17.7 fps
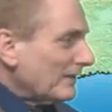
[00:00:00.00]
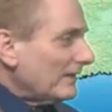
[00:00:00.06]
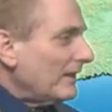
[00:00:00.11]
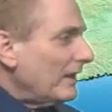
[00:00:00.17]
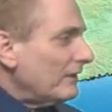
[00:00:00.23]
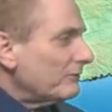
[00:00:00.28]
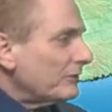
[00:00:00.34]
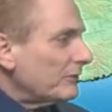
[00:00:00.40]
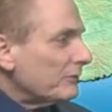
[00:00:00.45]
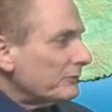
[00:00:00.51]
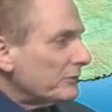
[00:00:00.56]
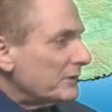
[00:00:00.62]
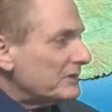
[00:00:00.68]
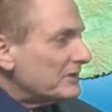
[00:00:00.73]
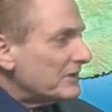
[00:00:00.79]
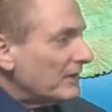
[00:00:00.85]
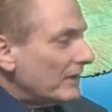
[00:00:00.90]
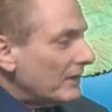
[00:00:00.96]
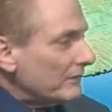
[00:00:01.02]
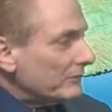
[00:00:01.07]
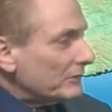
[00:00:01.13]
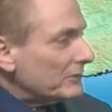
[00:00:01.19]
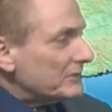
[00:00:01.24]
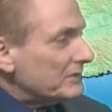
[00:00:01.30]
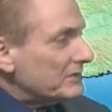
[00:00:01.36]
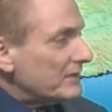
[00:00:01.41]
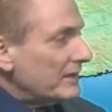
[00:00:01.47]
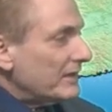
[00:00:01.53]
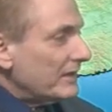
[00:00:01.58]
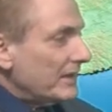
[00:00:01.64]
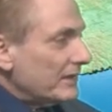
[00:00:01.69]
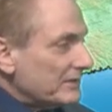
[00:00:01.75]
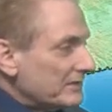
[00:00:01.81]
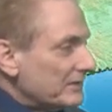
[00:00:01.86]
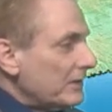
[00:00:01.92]
And for the freezing levels,
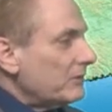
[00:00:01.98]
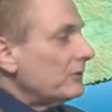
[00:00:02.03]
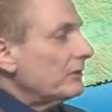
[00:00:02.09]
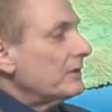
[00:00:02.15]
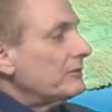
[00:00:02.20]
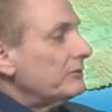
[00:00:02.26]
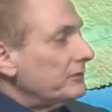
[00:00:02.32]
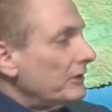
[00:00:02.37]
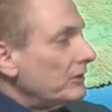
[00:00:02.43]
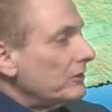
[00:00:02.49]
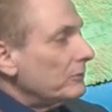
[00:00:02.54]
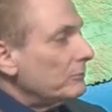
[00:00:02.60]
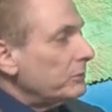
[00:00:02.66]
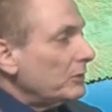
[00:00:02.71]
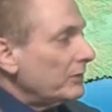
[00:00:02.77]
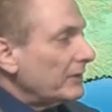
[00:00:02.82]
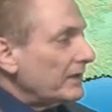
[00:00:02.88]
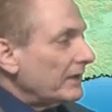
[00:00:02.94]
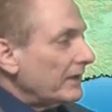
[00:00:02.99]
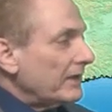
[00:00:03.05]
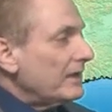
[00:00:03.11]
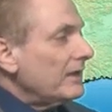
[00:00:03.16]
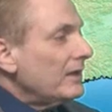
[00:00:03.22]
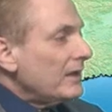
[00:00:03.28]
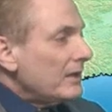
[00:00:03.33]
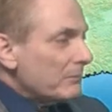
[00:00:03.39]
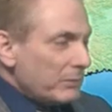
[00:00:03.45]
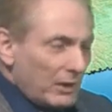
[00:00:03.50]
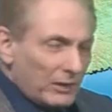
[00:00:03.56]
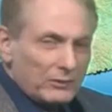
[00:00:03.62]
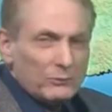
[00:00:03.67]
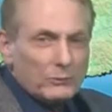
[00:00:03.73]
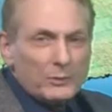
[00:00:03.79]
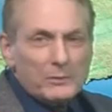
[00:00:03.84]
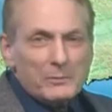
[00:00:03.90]
that southerly flow pulling a
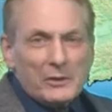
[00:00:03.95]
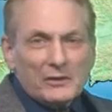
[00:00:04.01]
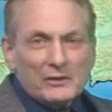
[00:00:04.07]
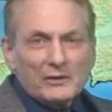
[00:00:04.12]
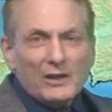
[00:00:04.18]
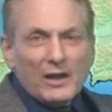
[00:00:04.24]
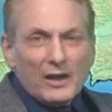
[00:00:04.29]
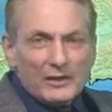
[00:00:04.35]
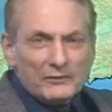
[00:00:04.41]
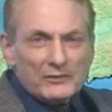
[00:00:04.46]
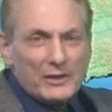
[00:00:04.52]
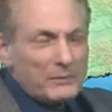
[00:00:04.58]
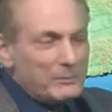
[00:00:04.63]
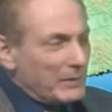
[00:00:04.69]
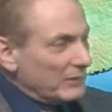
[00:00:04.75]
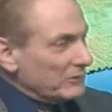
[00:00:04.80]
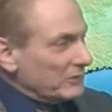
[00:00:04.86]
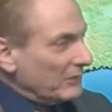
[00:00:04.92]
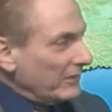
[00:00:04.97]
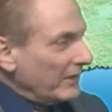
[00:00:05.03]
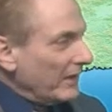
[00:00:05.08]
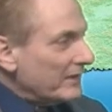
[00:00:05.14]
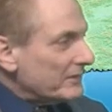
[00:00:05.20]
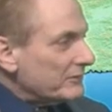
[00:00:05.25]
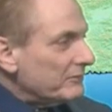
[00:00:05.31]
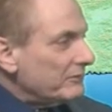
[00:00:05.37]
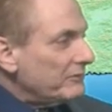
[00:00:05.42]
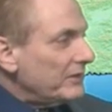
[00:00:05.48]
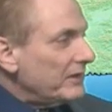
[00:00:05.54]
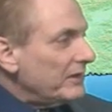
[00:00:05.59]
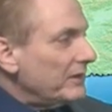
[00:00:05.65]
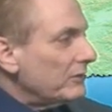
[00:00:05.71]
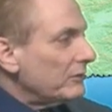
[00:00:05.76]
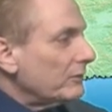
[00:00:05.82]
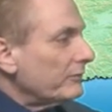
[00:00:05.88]
pocket warm air aloft up about 2,000 feet
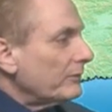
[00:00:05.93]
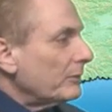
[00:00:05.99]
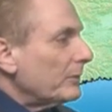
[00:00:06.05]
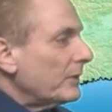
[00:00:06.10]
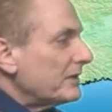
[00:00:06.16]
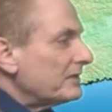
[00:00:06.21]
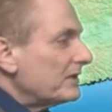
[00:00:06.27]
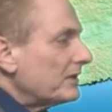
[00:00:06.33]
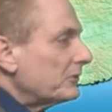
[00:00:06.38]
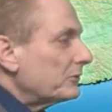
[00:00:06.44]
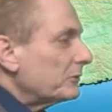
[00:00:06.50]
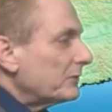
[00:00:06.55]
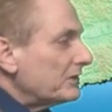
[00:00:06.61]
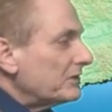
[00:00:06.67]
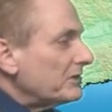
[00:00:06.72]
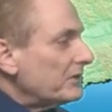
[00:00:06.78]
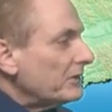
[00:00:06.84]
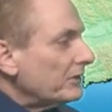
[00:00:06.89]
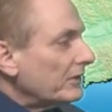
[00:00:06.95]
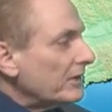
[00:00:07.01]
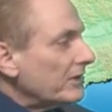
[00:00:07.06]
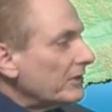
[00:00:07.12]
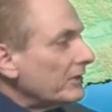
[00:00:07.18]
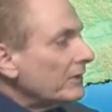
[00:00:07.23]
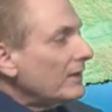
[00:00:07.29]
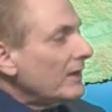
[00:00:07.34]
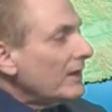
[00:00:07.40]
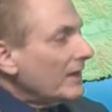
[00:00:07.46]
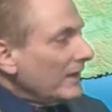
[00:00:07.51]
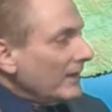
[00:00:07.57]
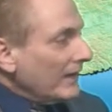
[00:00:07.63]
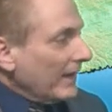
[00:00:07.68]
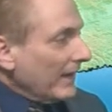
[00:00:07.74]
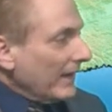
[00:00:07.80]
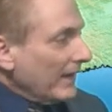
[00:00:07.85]
here over the west central interior,
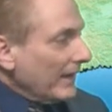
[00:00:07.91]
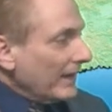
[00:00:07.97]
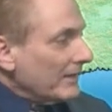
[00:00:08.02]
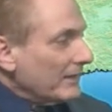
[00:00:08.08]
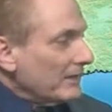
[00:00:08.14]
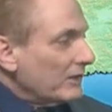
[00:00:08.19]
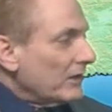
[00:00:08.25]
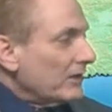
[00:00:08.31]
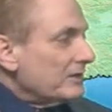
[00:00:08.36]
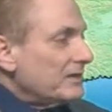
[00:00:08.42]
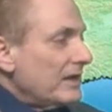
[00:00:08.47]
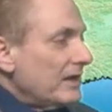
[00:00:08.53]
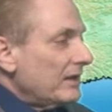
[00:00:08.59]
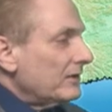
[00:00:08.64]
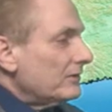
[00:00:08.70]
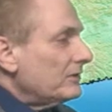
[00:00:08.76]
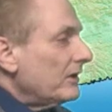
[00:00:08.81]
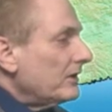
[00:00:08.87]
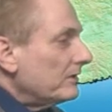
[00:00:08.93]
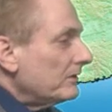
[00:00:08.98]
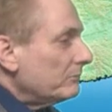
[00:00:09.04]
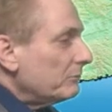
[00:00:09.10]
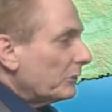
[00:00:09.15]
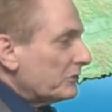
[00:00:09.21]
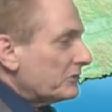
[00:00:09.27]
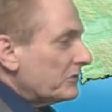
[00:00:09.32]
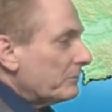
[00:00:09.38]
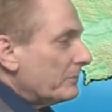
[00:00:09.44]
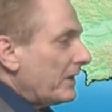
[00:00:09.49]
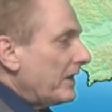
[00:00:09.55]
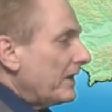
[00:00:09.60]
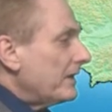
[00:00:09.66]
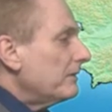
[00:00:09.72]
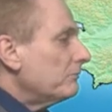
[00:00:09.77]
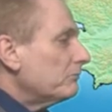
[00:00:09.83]
and then on down Bristol
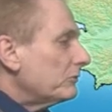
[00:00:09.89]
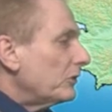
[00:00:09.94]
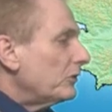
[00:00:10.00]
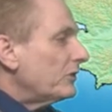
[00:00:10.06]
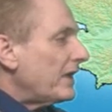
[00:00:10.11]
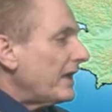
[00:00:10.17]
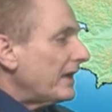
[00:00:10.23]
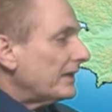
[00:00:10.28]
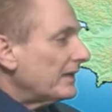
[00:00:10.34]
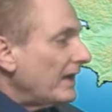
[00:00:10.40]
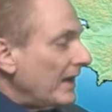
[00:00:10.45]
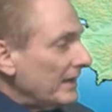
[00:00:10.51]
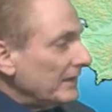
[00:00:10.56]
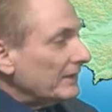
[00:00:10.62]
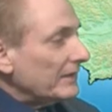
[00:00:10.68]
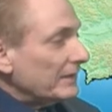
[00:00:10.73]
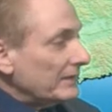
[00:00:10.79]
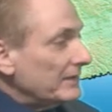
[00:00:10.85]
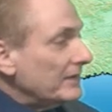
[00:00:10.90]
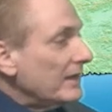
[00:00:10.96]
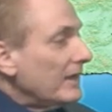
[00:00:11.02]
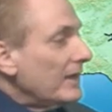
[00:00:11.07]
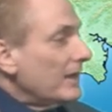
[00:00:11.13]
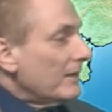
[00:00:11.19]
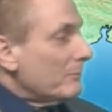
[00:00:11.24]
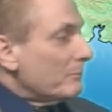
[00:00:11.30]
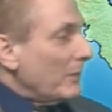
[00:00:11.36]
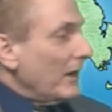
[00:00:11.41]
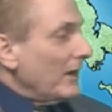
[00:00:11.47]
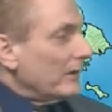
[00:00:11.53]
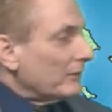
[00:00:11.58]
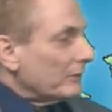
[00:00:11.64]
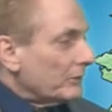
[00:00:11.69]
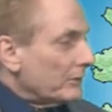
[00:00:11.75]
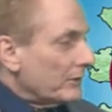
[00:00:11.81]
Bay, Kodiak Island.
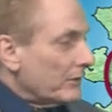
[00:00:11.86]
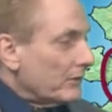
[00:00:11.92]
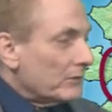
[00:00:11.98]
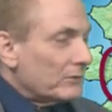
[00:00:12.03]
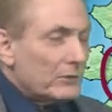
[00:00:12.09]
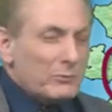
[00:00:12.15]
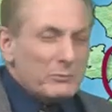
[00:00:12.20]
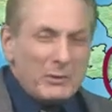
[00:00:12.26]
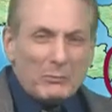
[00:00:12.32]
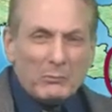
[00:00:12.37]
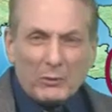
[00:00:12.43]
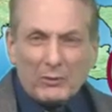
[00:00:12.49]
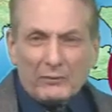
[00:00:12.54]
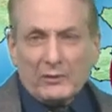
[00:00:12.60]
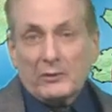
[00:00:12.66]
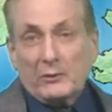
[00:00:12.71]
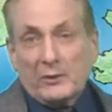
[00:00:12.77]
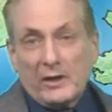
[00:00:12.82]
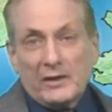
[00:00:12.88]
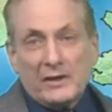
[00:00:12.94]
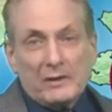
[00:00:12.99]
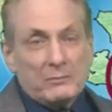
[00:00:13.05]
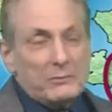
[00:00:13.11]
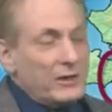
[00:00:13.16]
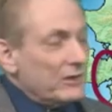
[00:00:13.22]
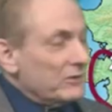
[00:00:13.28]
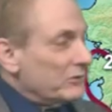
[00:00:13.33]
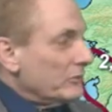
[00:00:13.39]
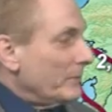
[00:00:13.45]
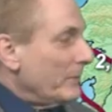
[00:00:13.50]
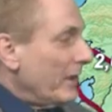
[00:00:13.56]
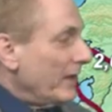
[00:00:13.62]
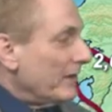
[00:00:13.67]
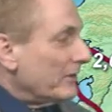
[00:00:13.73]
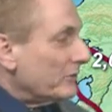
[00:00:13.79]
Milder, though, a little bit more of a gradient, but not too
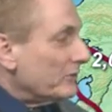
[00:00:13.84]
bad here.